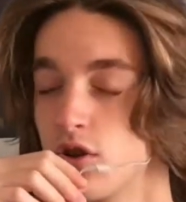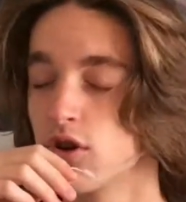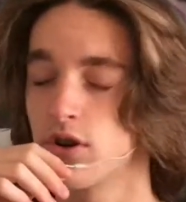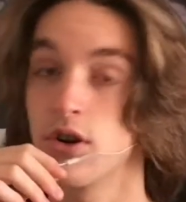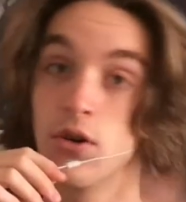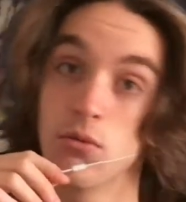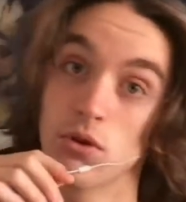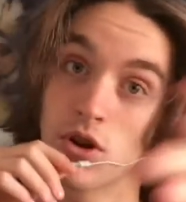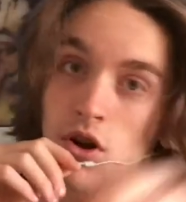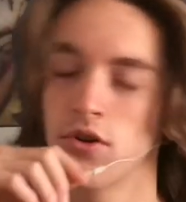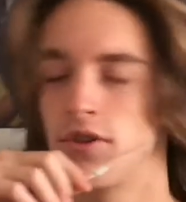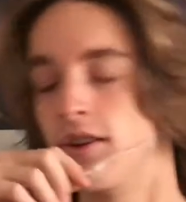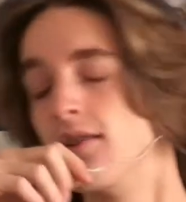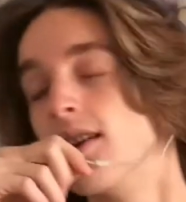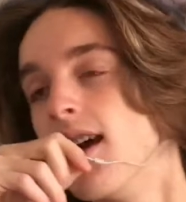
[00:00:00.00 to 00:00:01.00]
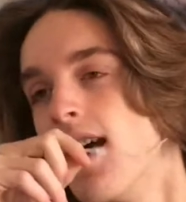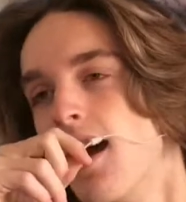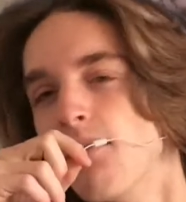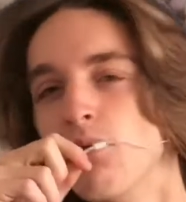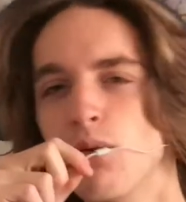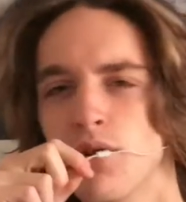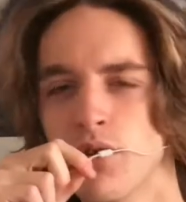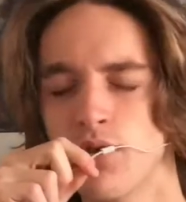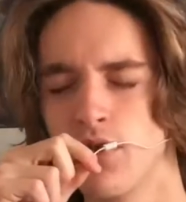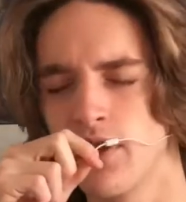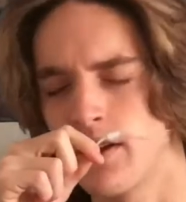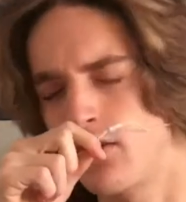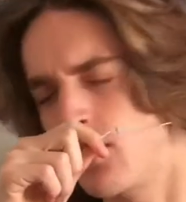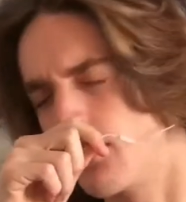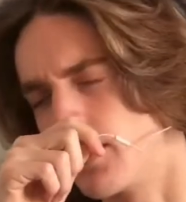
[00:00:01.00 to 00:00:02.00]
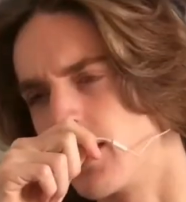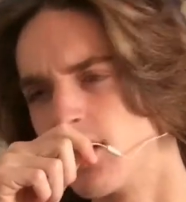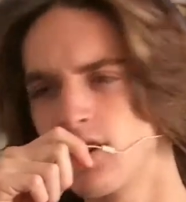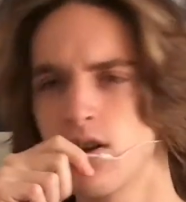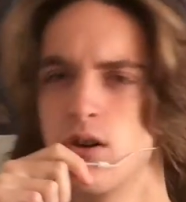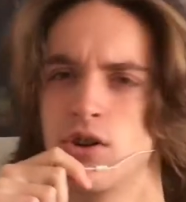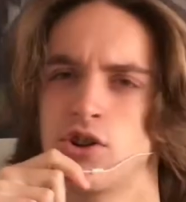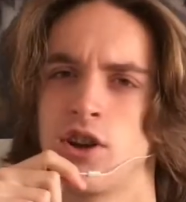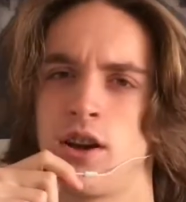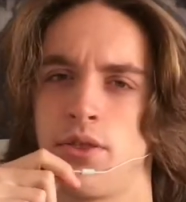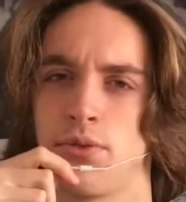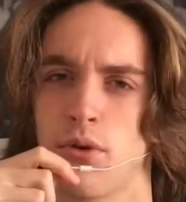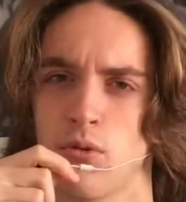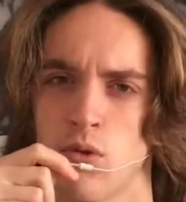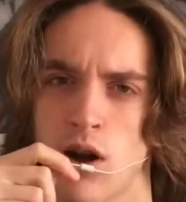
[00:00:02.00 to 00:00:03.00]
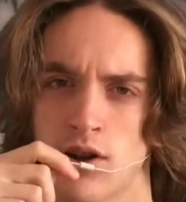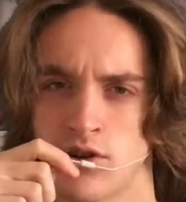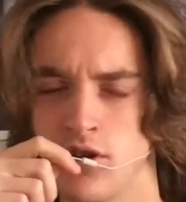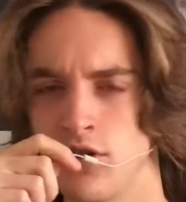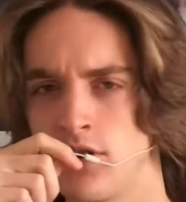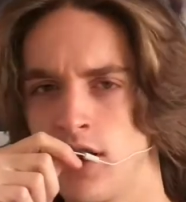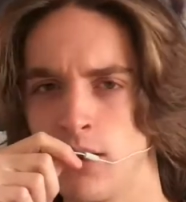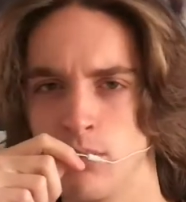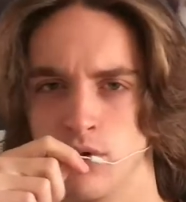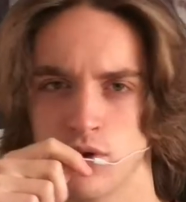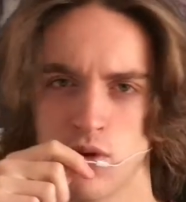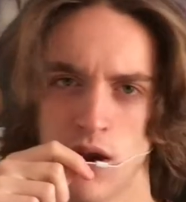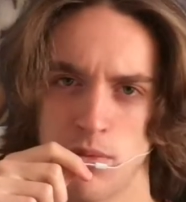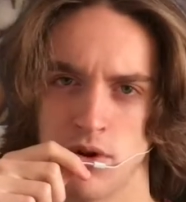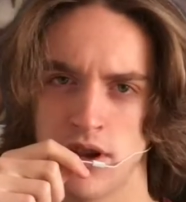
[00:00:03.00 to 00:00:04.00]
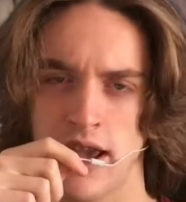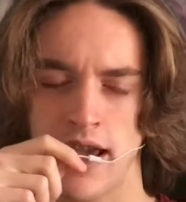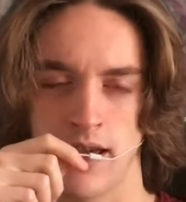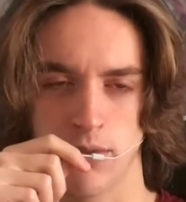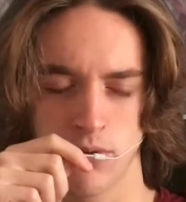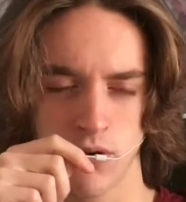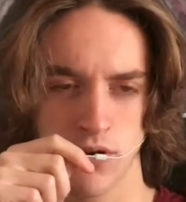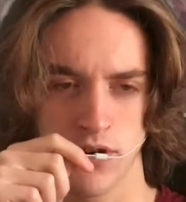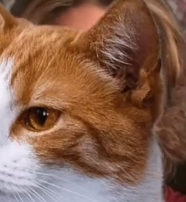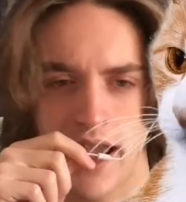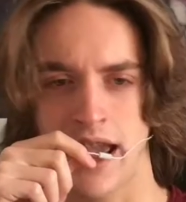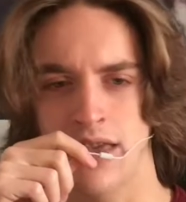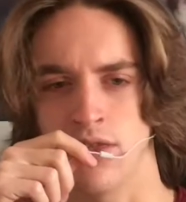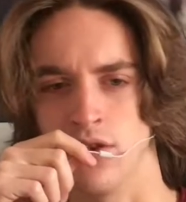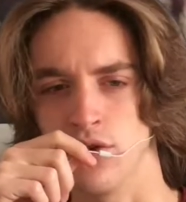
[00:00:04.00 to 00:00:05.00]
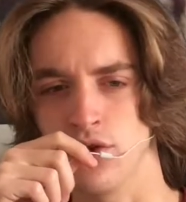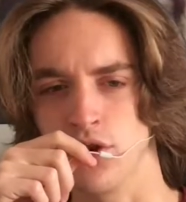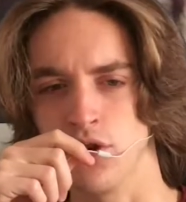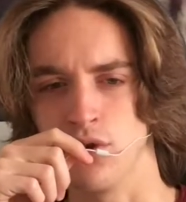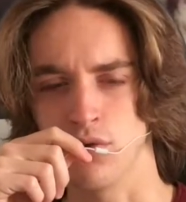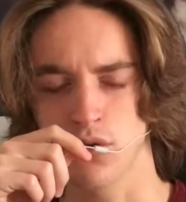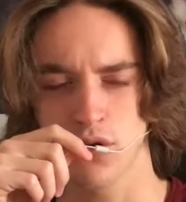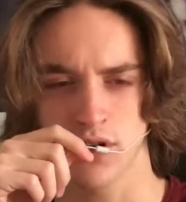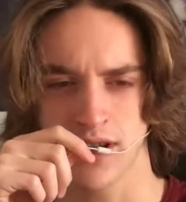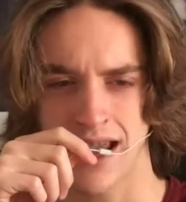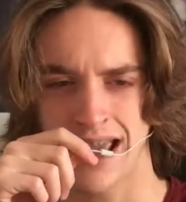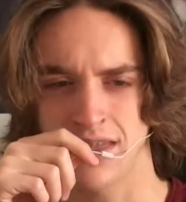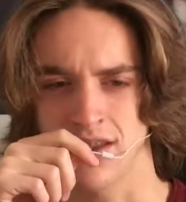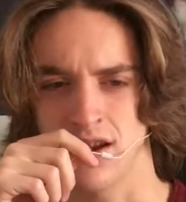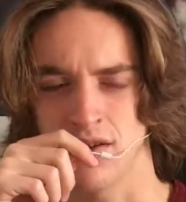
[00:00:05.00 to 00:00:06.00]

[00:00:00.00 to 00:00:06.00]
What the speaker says: sure. Regardless, have a wonderful Thanksgiving. Go outside, throw rocks at your neighbors, grab your cat, throw your cat in the stove, throw your cat in